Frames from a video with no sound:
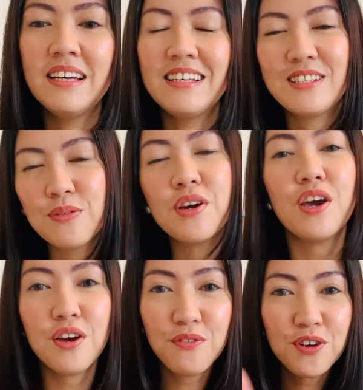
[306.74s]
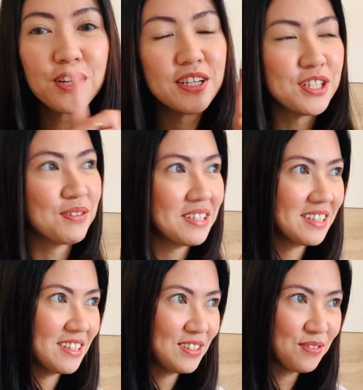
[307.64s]
So if you're
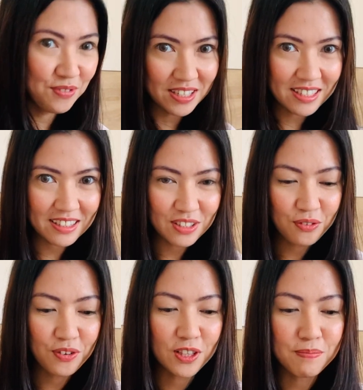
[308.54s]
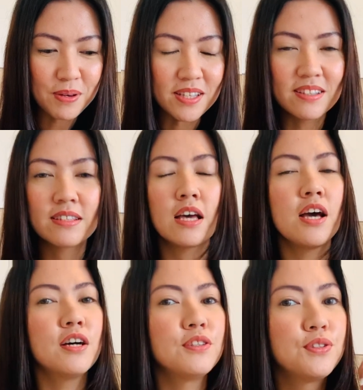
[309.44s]
interested to visit the Philippines,
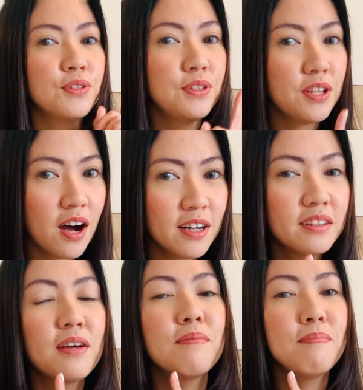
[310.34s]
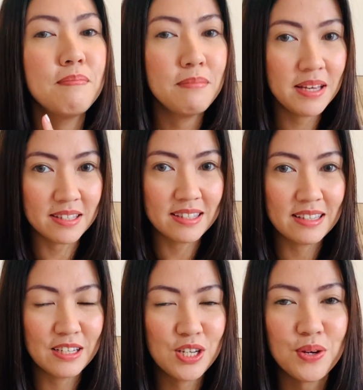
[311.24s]
do not miss
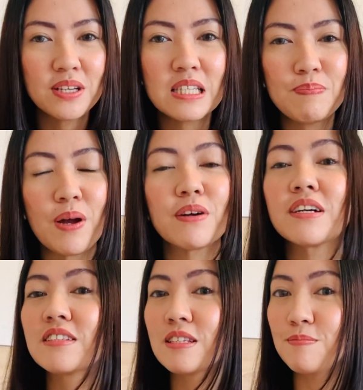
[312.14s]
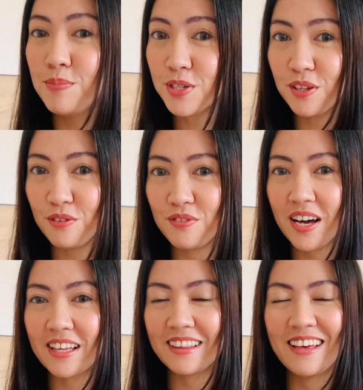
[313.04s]
to experience budol
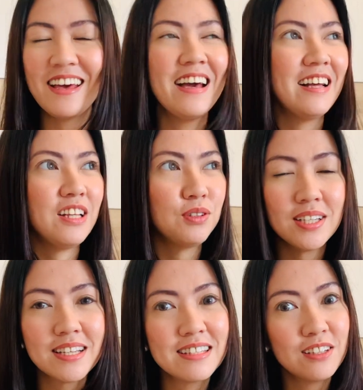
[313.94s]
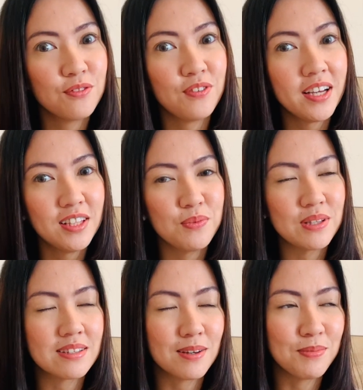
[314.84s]
fight. Now, this is not fighting with
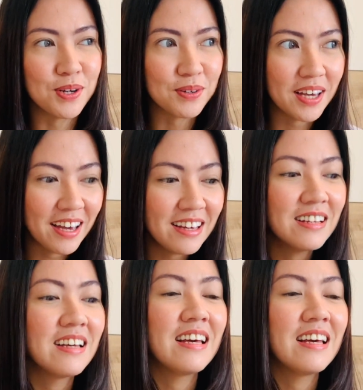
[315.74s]
someone, okay?